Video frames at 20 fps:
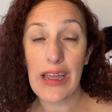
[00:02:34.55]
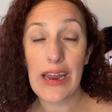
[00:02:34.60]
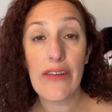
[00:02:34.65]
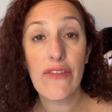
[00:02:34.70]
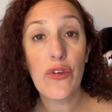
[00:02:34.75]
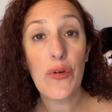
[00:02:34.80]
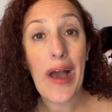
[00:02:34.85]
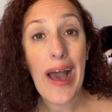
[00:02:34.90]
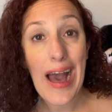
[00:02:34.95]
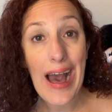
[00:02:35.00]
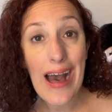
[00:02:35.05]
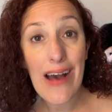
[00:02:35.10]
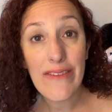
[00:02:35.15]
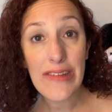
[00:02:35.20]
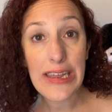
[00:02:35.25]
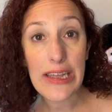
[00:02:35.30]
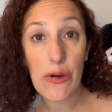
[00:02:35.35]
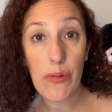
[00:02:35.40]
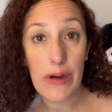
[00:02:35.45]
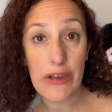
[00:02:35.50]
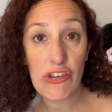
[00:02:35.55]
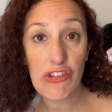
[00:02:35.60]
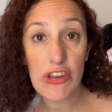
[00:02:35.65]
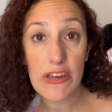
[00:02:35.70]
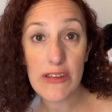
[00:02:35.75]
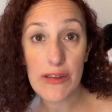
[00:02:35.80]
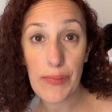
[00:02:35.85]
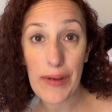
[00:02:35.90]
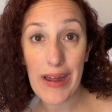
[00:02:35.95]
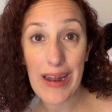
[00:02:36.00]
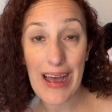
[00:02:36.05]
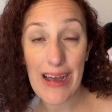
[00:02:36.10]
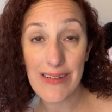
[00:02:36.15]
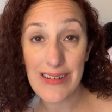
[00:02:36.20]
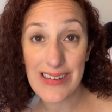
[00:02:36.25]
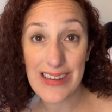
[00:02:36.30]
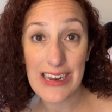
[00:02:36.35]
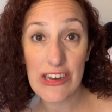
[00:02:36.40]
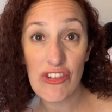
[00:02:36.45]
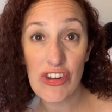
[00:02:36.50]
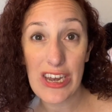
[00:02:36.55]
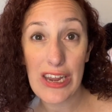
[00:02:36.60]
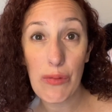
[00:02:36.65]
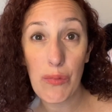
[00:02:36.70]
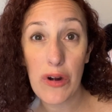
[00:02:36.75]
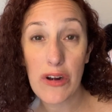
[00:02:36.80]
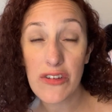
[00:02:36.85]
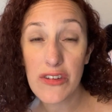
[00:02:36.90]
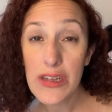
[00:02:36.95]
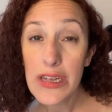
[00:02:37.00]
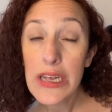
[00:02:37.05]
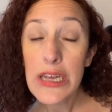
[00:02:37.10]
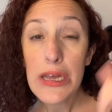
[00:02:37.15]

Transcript: And if you have any questions about how Disney Genie works,